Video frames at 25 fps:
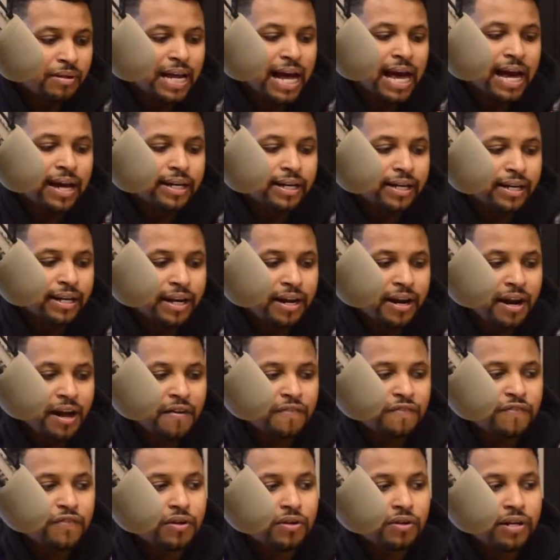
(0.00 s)
lacking, and I
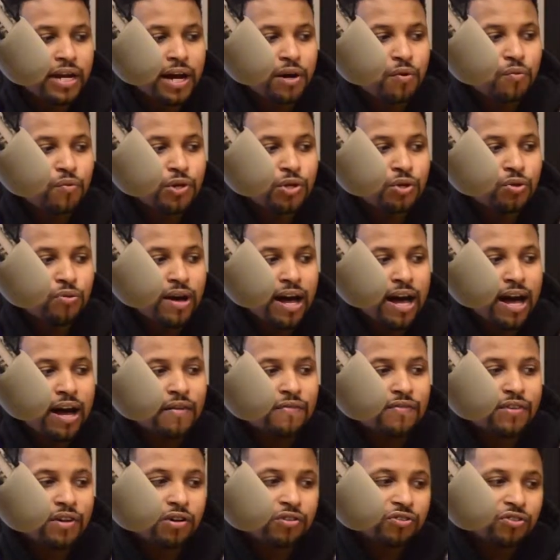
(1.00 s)
feel like when you
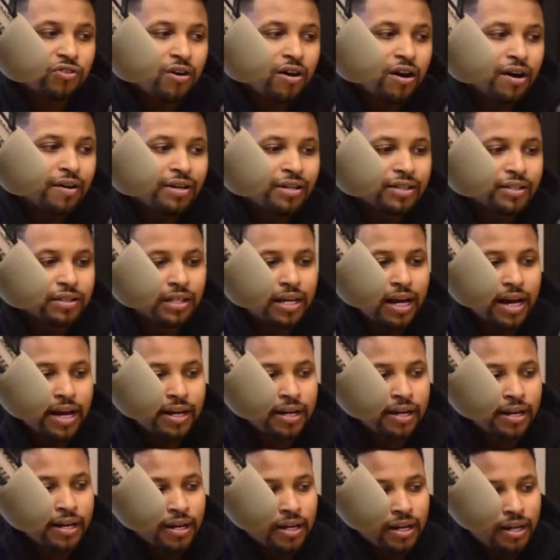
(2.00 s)
have those artists, like
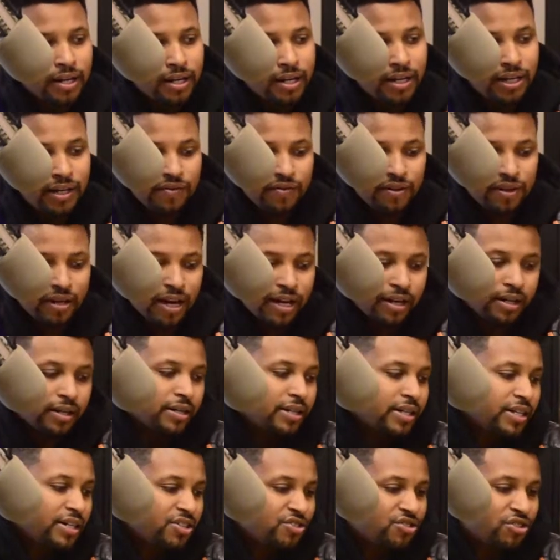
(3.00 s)
even like a
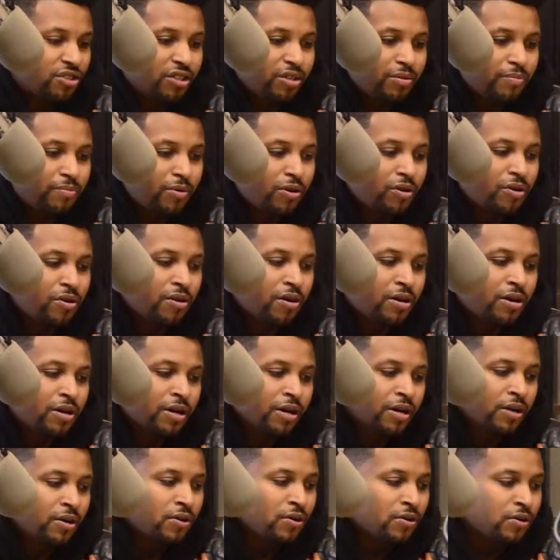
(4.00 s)
Kendrick
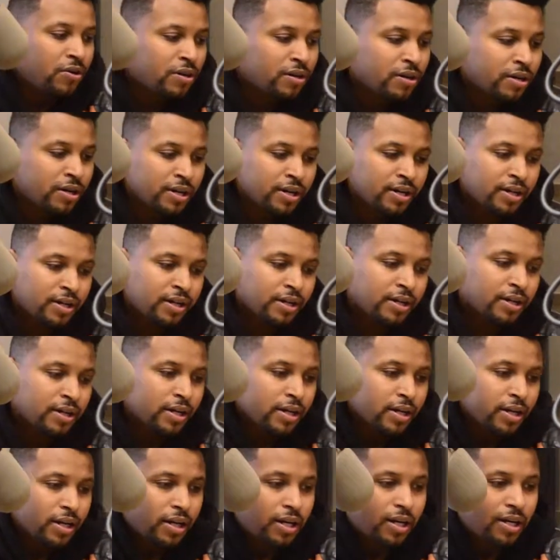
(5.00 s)
Lamar or
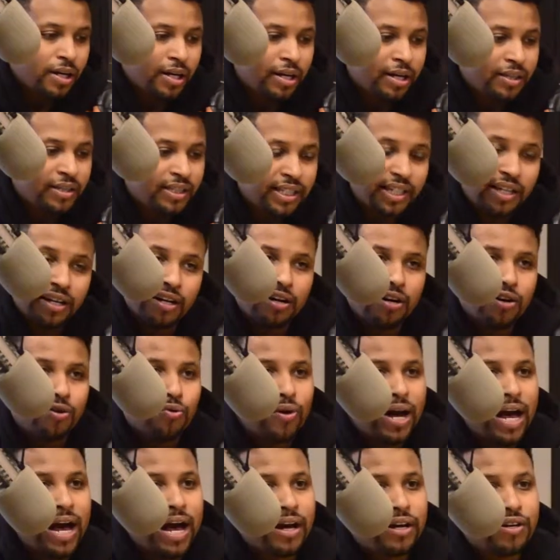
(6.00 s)
Tierra
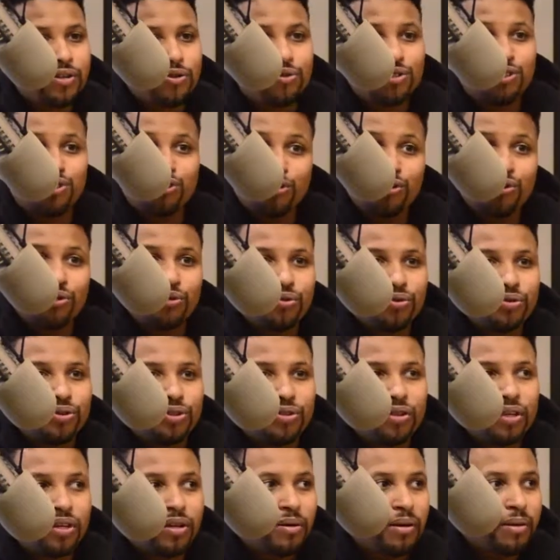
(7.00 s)
Whack, who's new, you
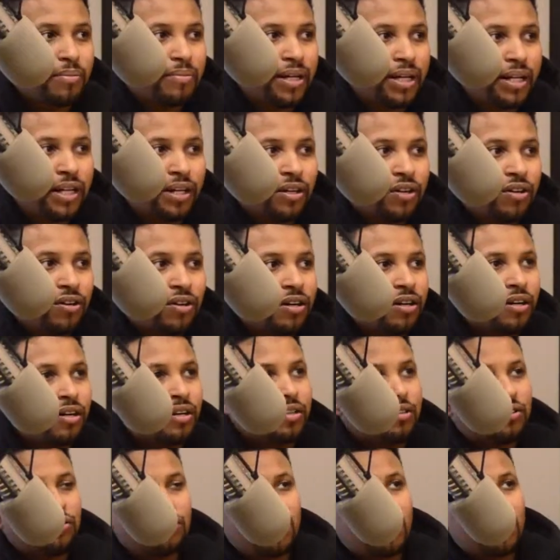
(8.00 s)
know what I mean, or
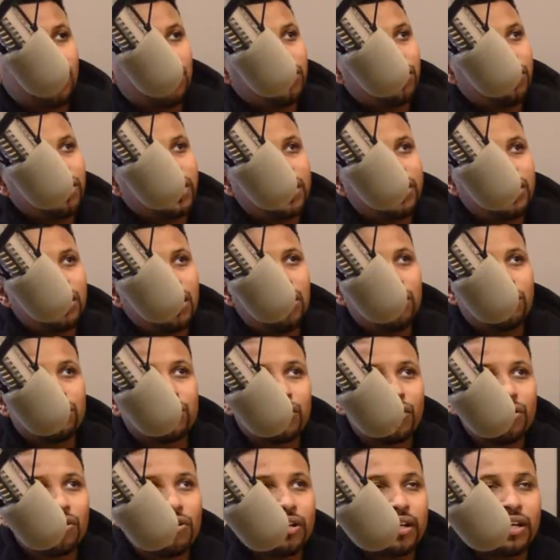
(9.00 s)
the list goes
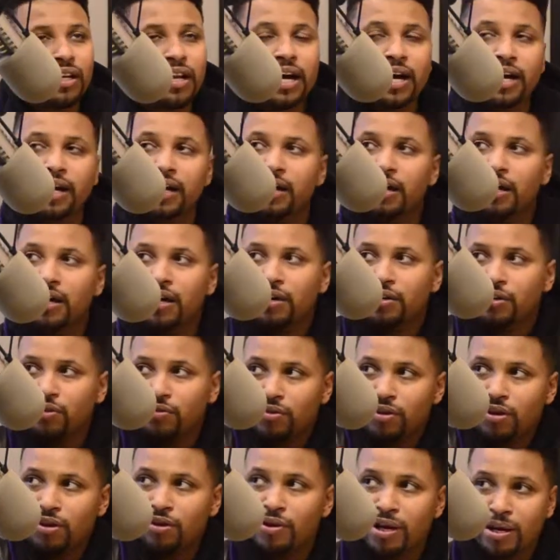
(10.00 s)
on, like
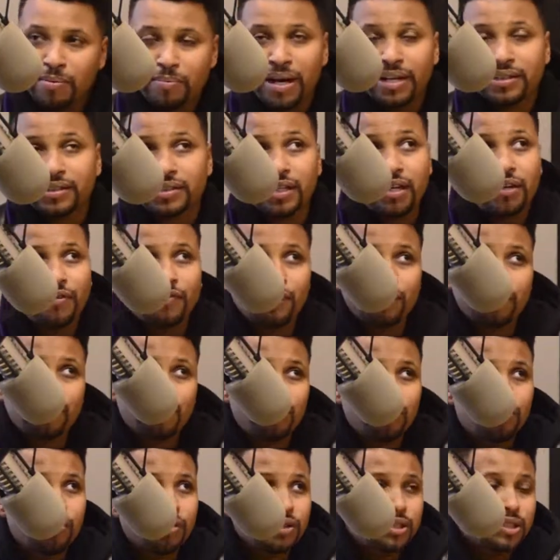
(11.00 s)
and myself, of
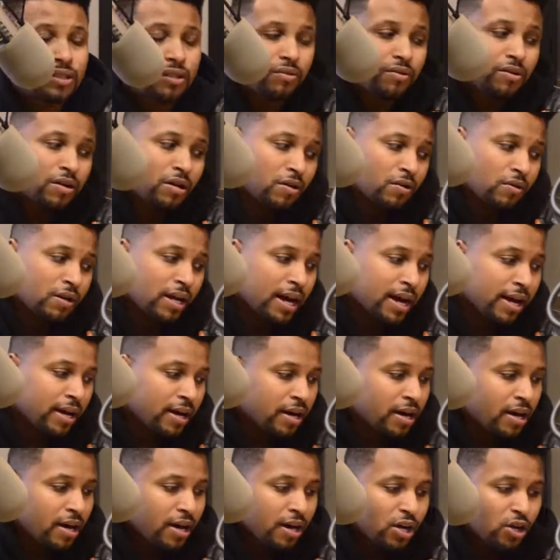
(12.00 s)
course, like
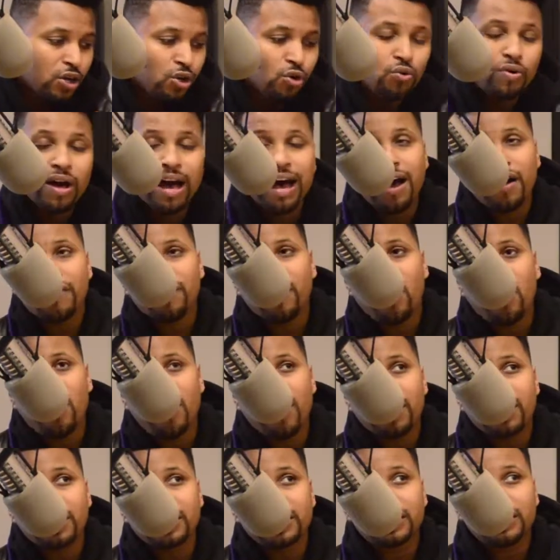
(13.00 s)
you have
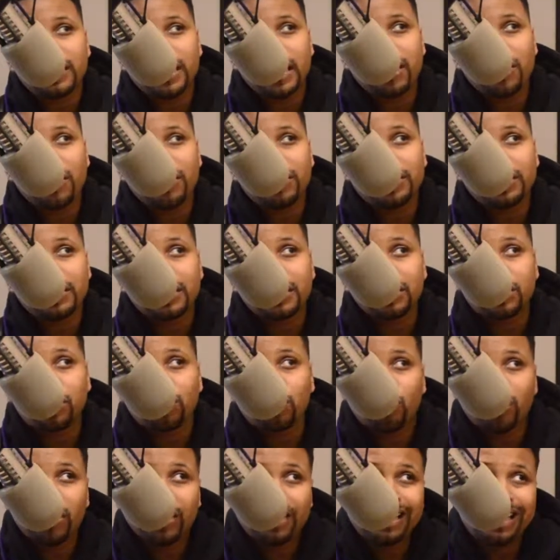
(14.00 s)
artists that are just
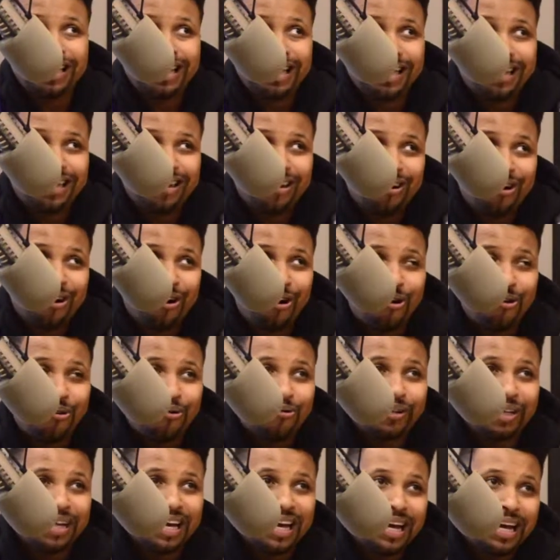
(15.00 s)
really in their
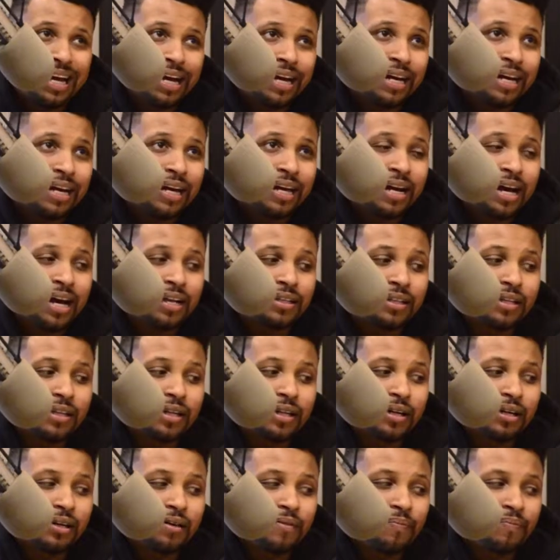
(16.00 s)
own lane, and I
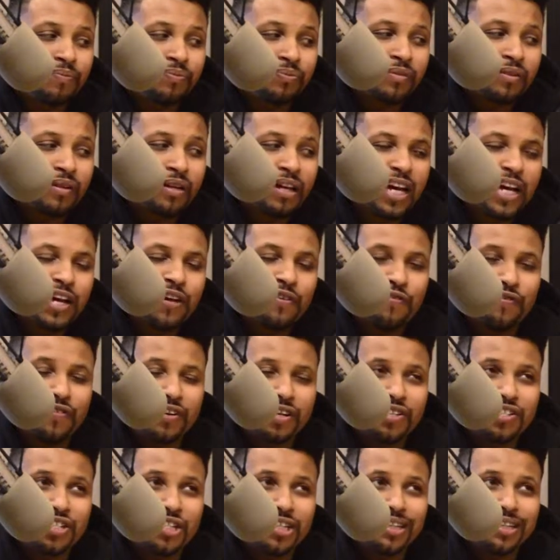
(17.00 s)
think
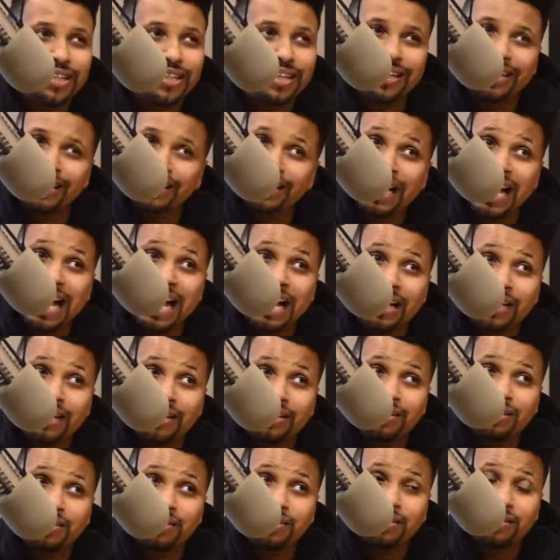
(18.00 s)
eventually that
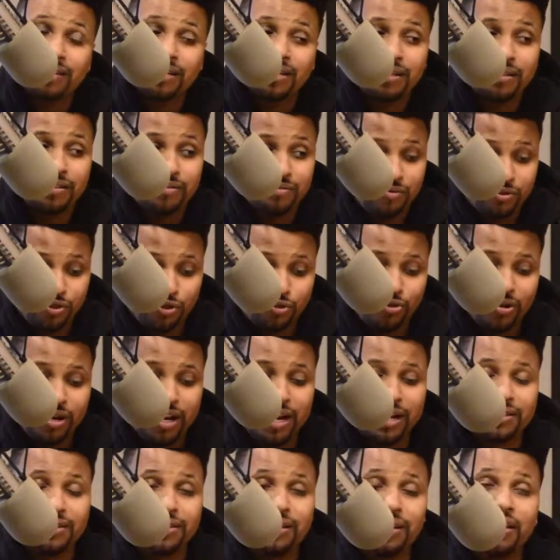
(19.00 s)

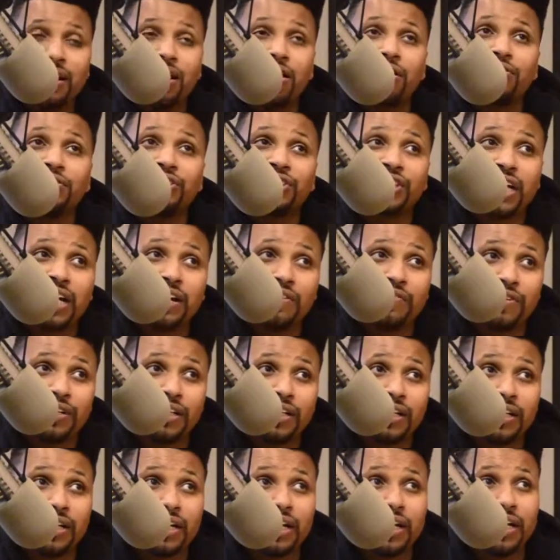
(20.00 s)
creates a
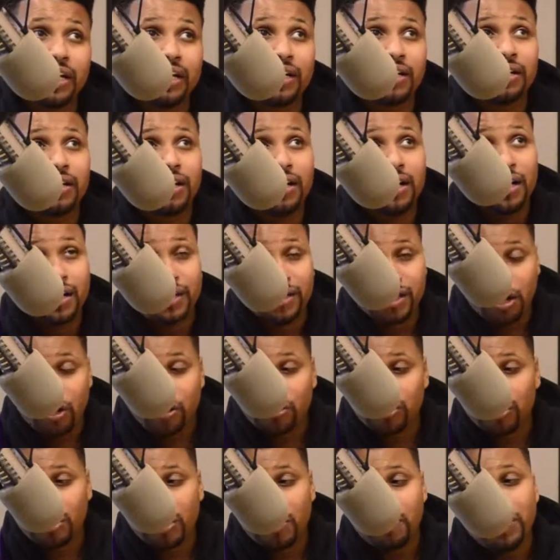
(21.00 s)
longevity, and
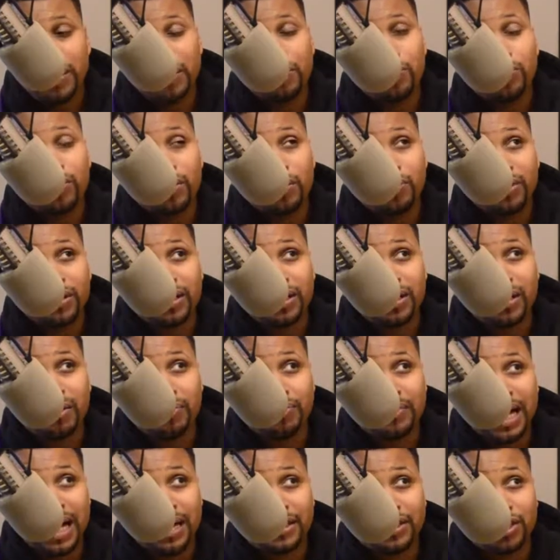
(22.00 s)
those are the people that
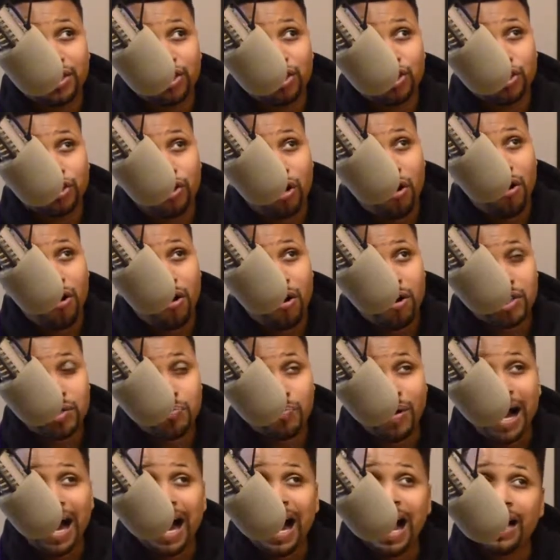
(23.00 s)
become not just stars
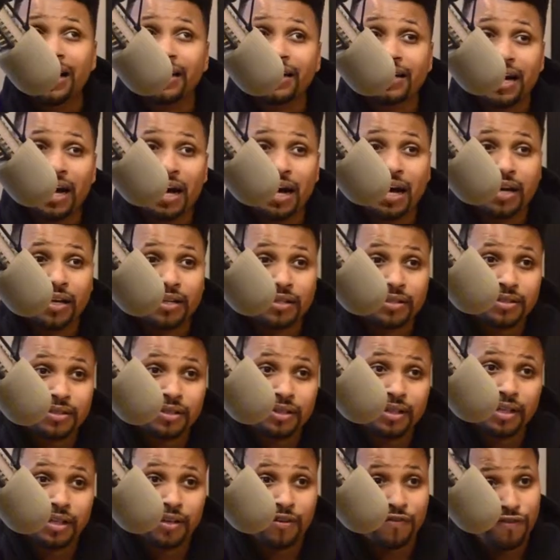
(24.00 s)
but icons
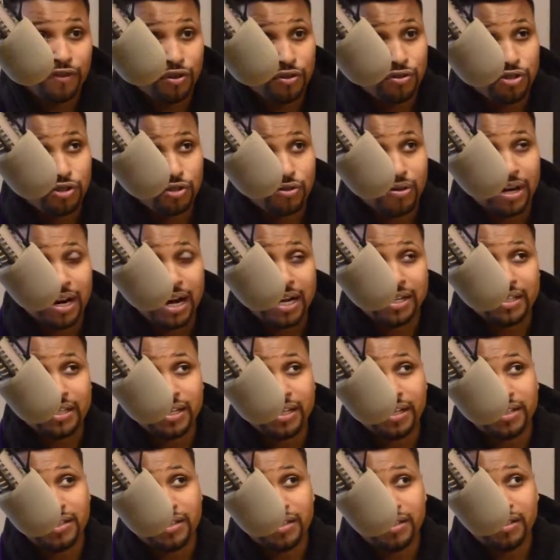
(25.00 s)
in the future. And I
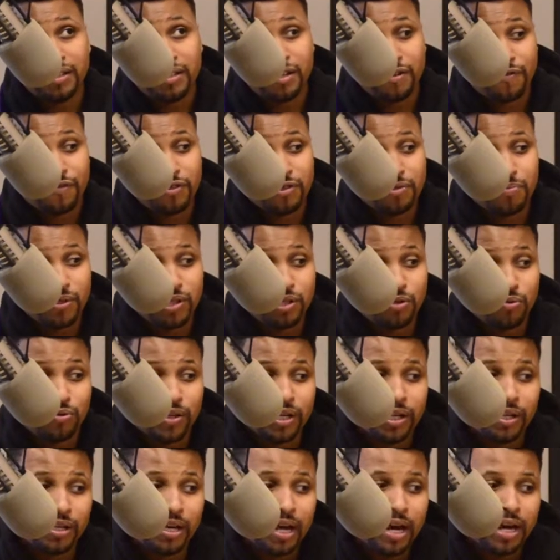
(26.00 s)
think it's a difference
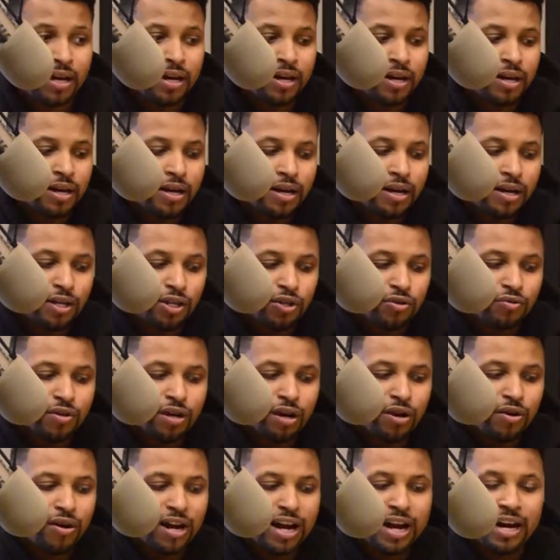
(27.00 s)
between like
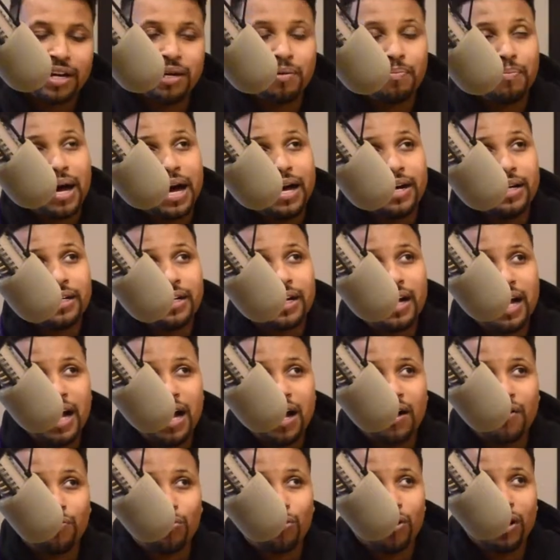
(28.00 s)
anybody can
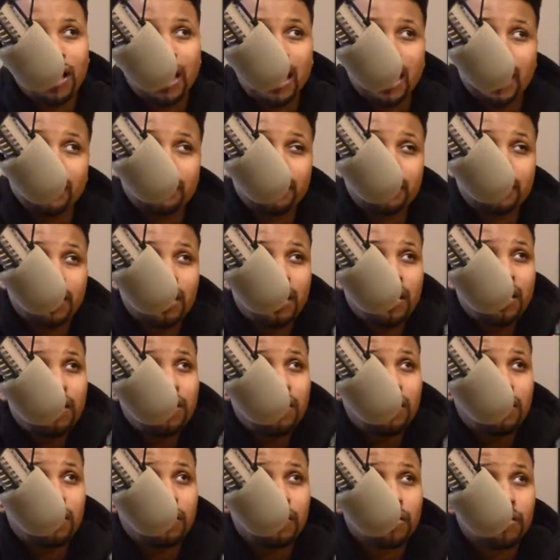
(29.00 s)
have one hot
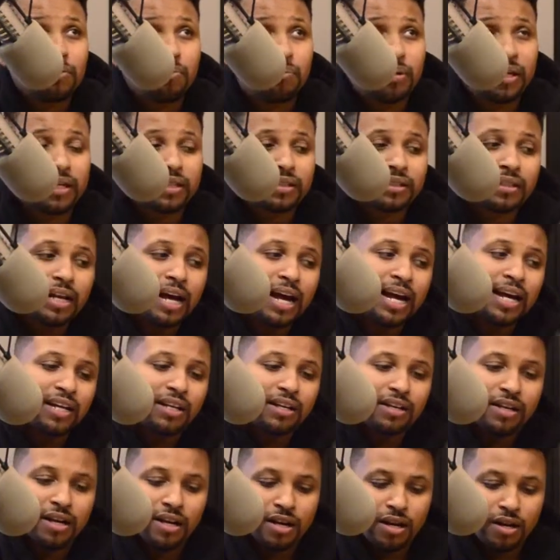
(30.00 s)
song, but it's like,
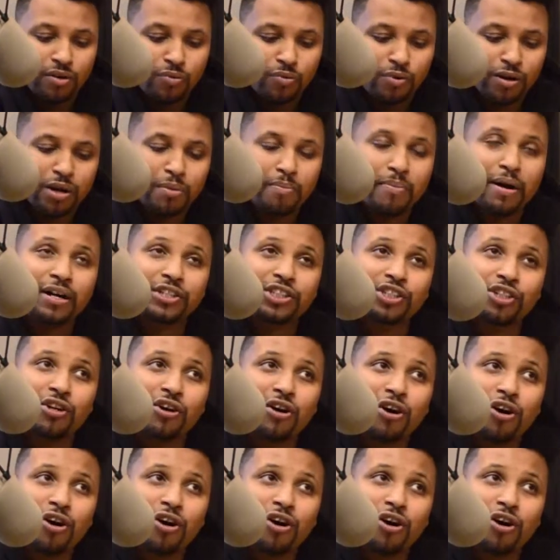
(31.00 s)
what about your